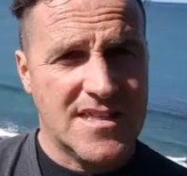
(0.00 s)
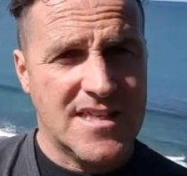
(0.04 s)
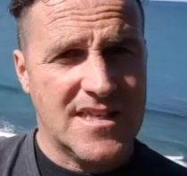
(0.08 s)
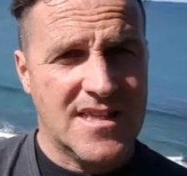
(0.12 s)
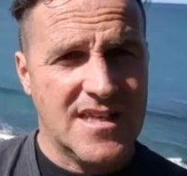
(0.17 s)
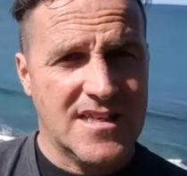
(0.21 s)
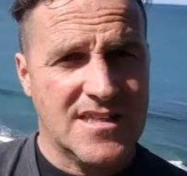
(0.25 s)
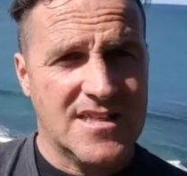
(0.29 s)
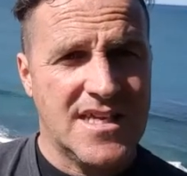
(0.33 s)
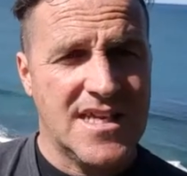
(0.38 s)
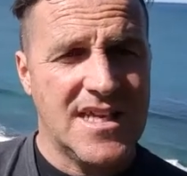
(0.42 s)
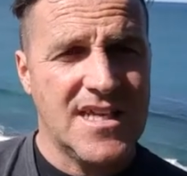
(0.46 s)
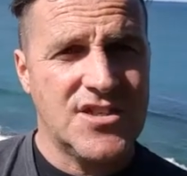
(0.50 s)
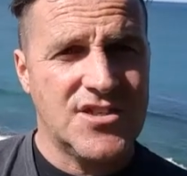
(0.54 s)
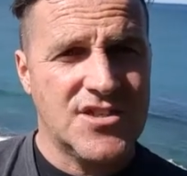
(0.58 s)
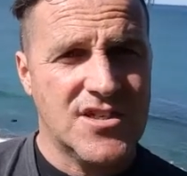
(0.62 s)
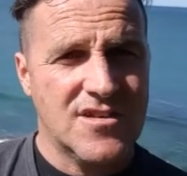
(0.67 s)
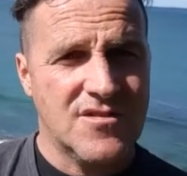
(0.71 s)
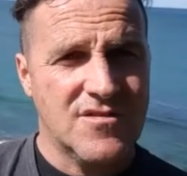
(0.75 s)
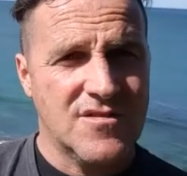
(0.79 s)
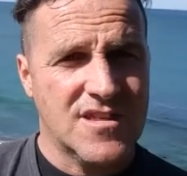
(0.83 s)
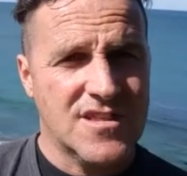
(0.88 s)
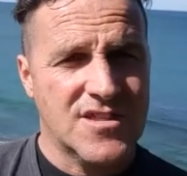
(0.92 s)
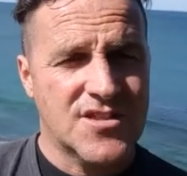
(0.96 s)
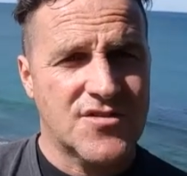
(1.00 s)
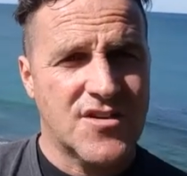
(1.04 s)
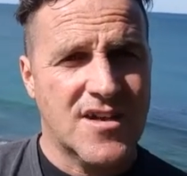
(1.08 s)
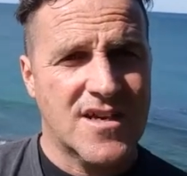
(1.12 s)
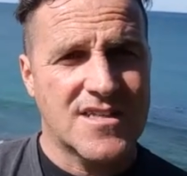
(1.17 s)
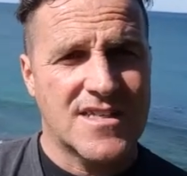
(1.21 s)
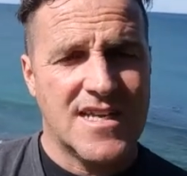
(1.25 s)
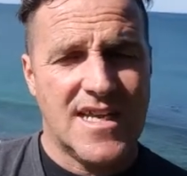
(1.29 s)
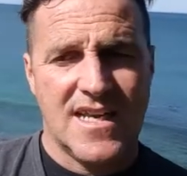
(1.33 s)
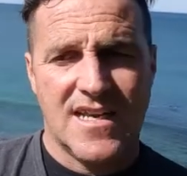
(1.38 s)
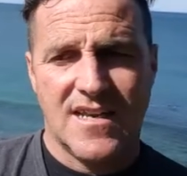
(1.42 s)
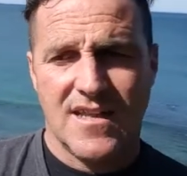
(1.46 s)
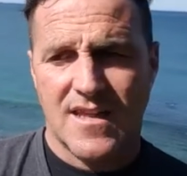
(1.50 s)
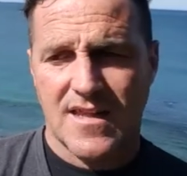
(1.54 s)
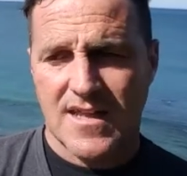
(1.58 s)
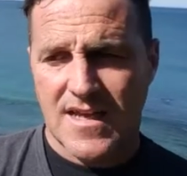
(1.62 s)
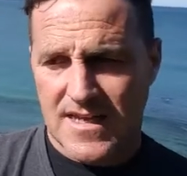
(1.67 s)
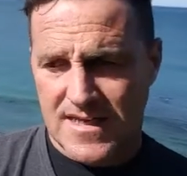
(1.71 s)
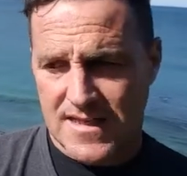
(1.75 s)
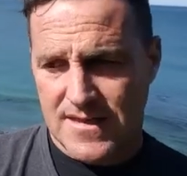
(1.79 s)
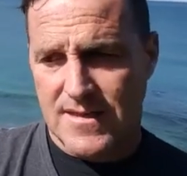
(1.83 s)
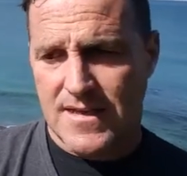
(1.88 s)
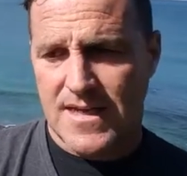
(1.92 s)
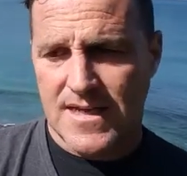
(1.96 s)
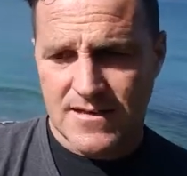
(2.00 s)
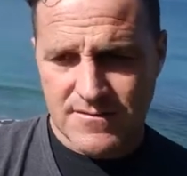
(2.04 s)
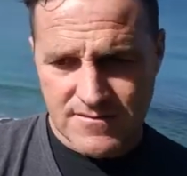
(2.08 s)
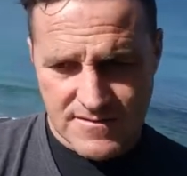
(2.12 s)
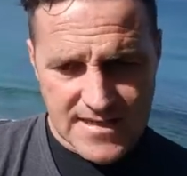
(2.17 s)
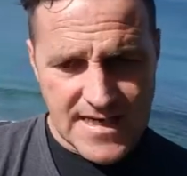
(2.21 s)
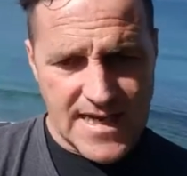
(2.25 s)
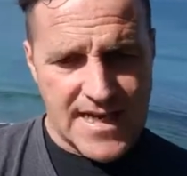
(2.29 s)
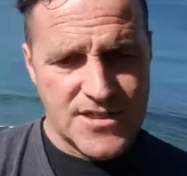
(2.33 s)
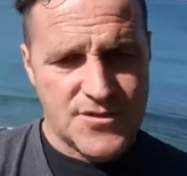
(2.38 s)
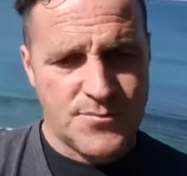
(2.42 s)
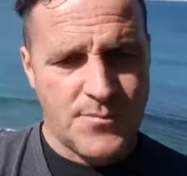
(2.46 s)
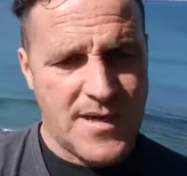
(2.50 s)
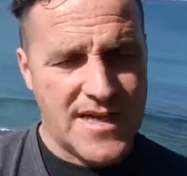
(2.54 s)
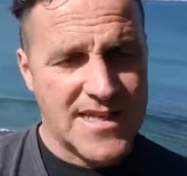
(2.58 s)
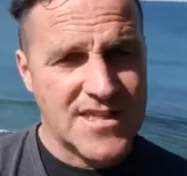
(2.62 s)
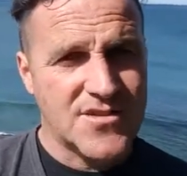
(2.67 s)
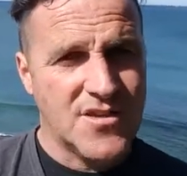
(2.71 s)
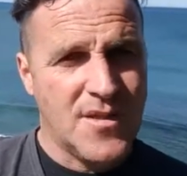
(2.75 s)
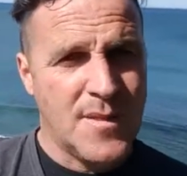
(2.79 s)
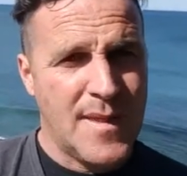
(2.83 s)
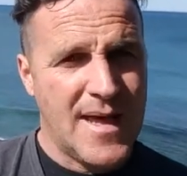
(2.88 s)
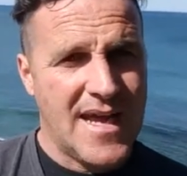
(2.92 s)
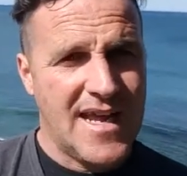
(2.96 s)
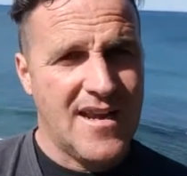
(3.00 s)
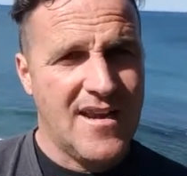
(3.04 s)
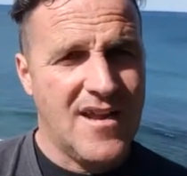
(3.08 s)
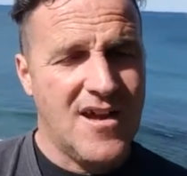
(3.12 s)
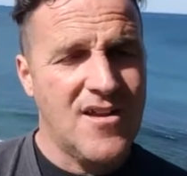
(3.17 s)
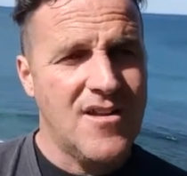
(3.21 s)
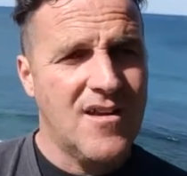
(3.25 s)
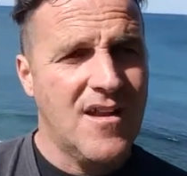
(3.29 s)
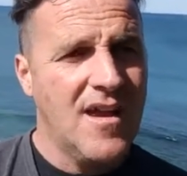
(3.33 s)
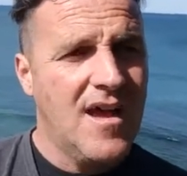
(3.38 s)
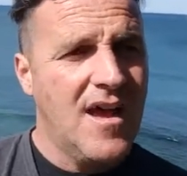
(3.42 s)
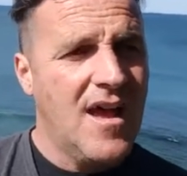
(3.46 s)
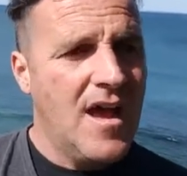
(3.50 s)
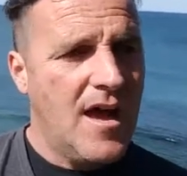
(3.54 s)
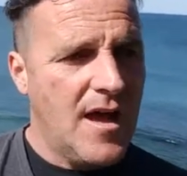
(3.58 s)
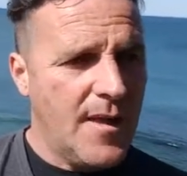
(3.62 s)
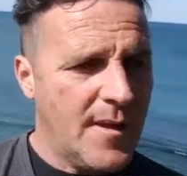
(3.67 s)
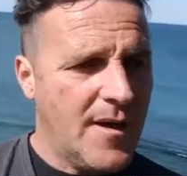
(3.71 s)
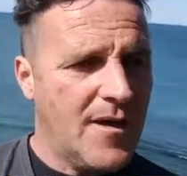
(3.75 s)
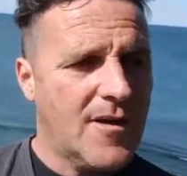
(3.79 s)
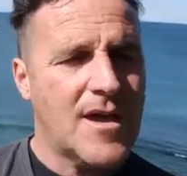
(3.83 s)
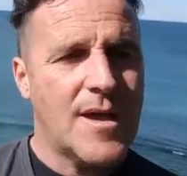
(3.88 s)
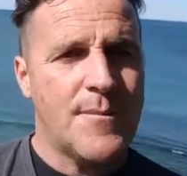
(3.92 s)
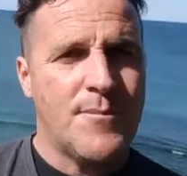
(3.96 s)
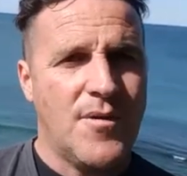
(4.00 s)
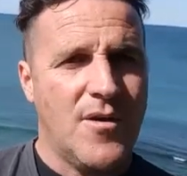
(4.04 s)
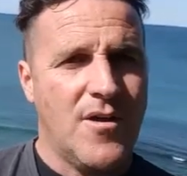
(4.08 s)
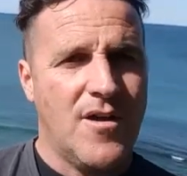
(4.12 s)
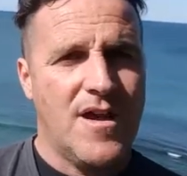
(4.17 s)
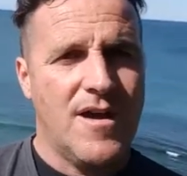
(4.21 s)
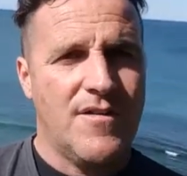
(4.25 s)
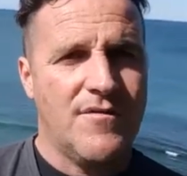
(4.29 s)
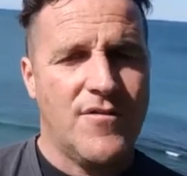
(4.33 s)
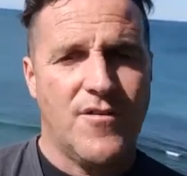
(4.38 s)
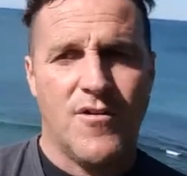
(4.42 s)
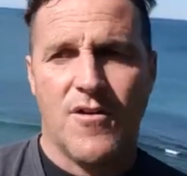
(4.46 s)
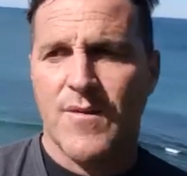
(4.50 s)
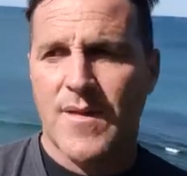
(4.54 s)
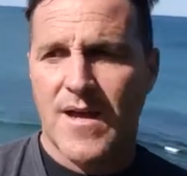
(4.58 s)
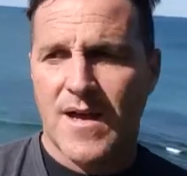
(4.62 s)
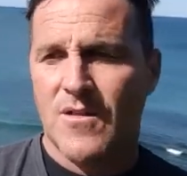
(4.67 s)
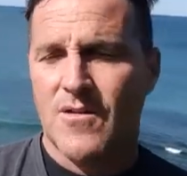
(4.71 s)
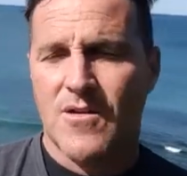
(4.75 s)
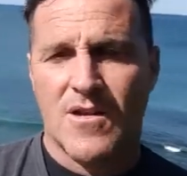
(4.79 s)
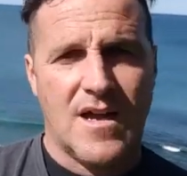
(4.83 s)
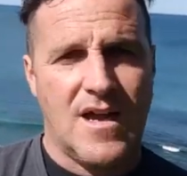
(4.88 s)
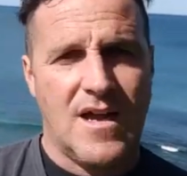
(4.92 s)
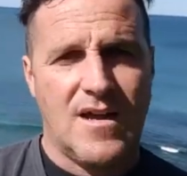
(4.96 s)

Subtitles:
the teacher or the instructor and touch base on that note, and they'll keep an eye out for you and they'll look